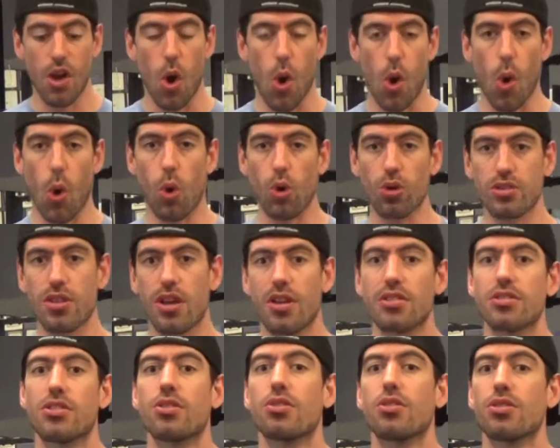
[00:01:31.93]
holds
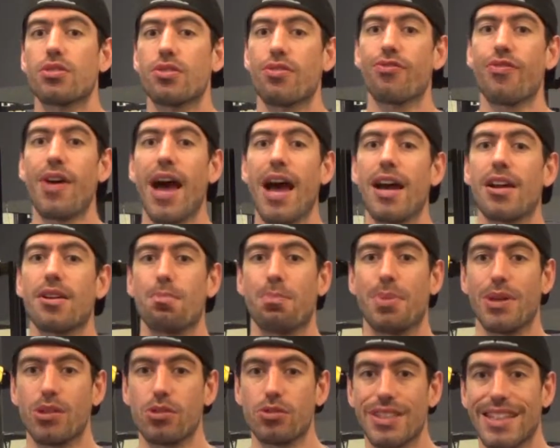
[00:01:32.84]
on to those fat
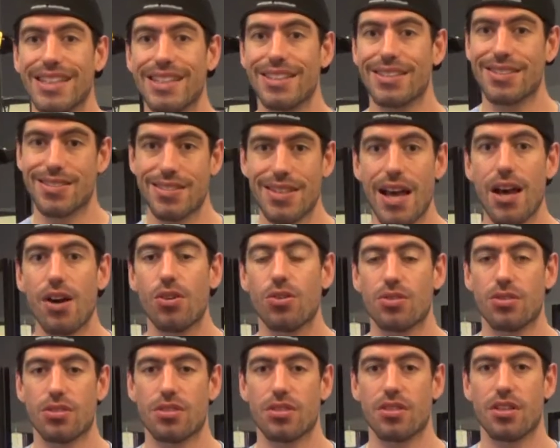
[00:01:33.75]
building
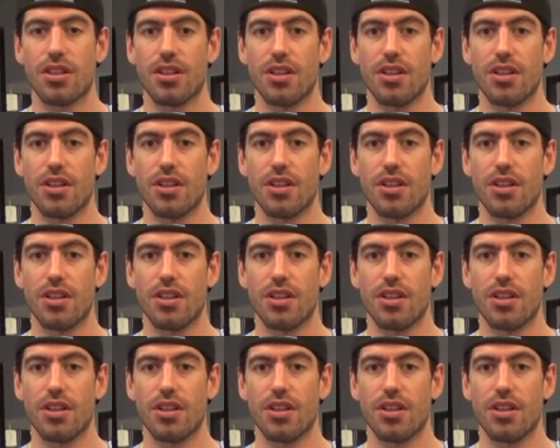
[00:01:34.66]
cells.